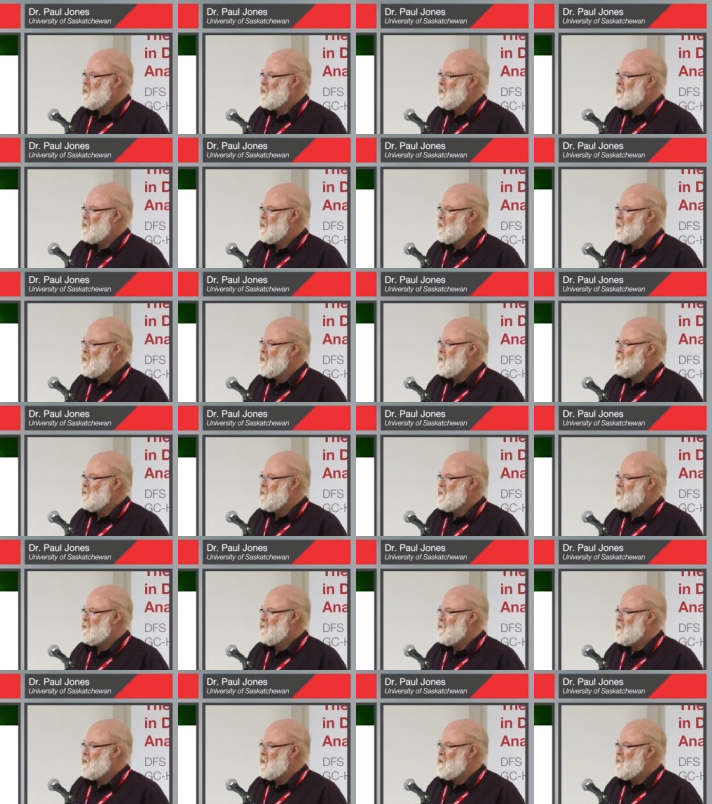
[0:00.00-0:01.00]
uh, and
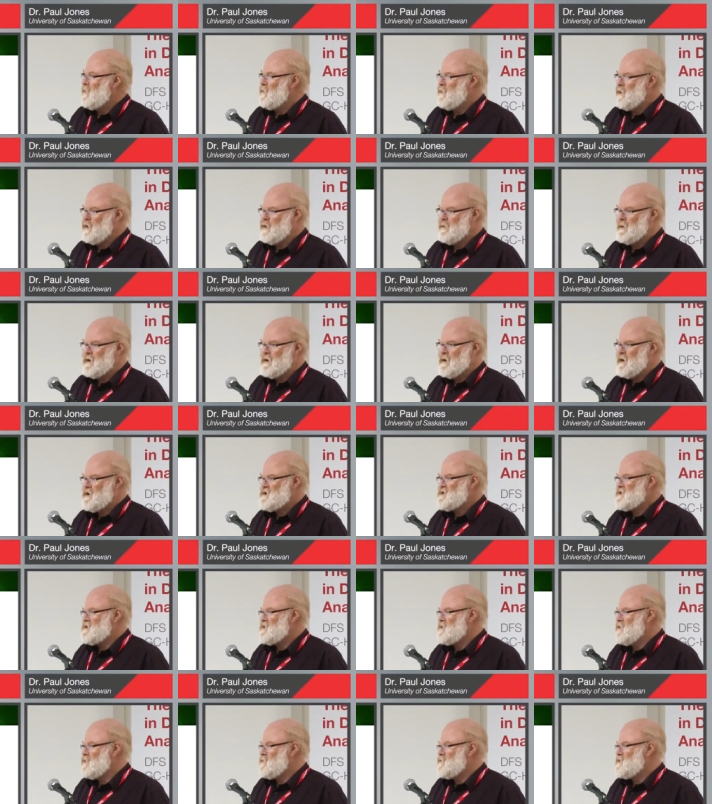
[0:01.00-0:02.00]
then the other bromine
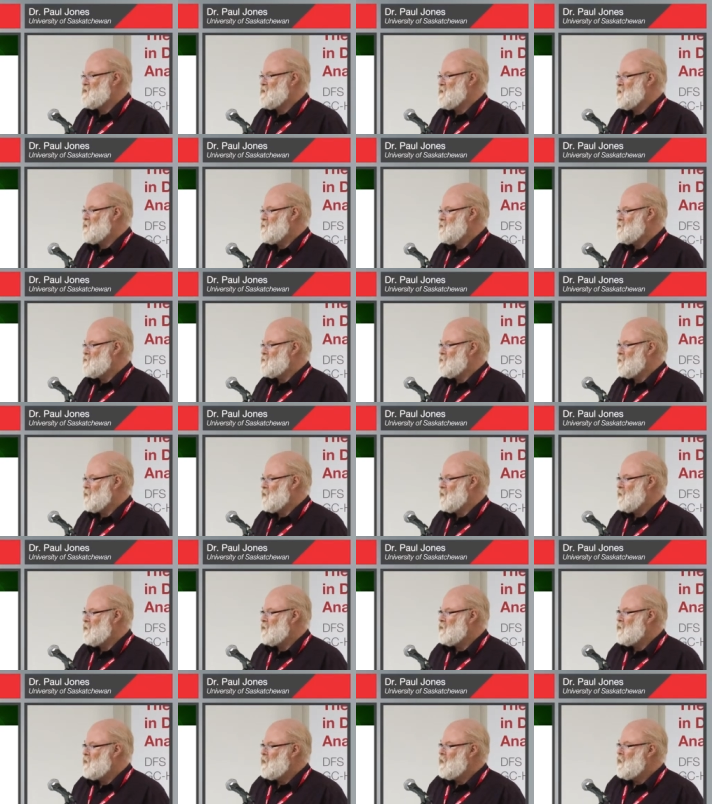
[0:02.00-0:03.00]
isotopes here as well.